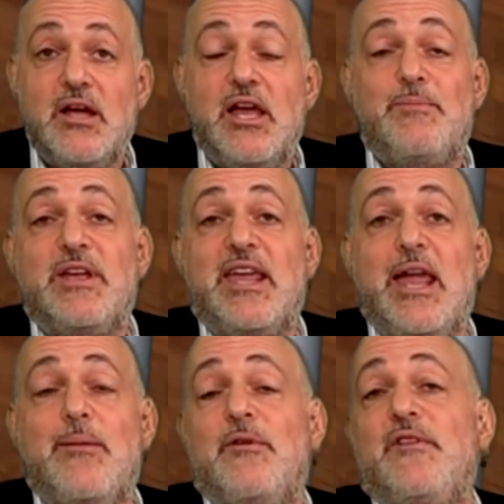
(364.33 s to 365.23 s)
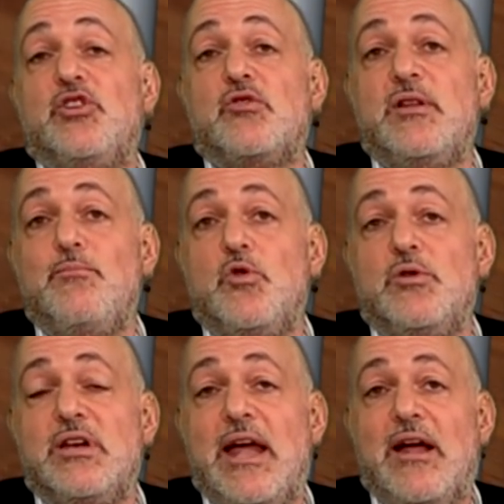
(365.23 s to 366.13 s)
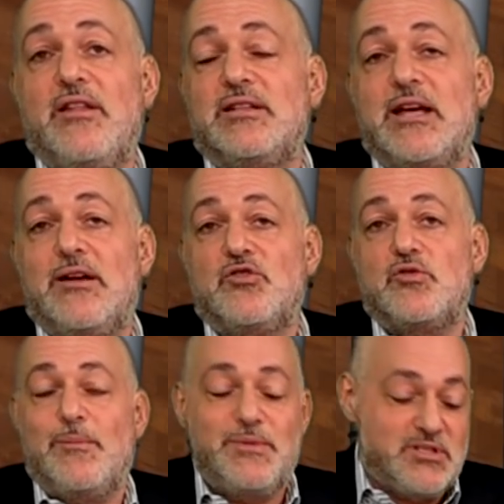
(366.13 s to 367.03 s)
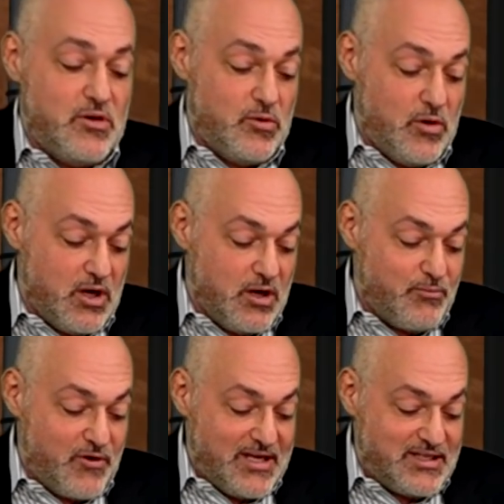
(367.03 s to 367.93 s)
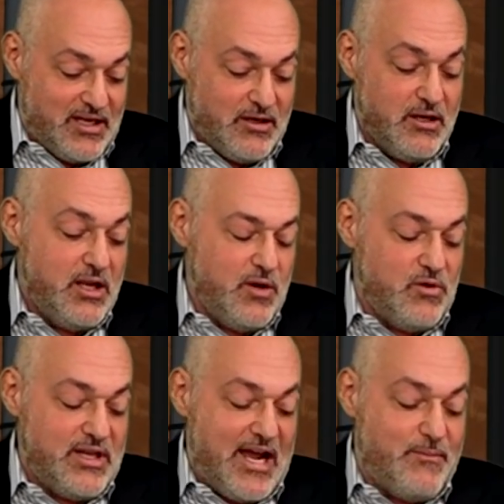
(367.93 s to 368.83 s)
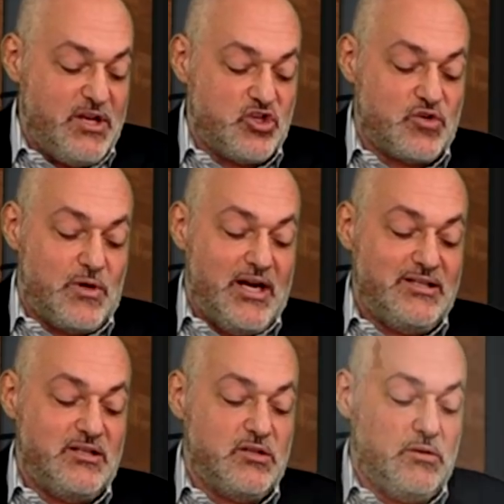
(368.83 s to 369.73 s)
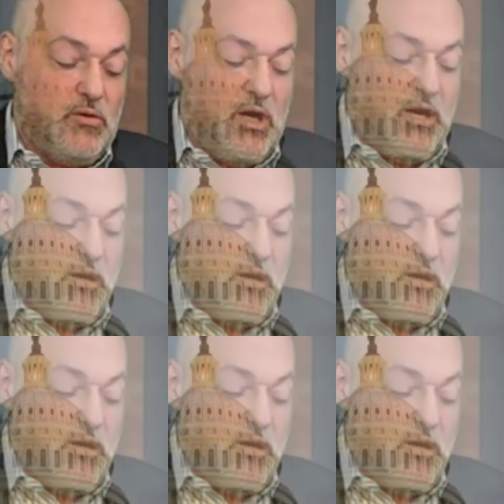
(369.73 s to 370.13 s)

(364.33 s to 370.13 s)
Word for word: It became eventually moot now that Donald Trump is no longer president. It will now be enshrined into law.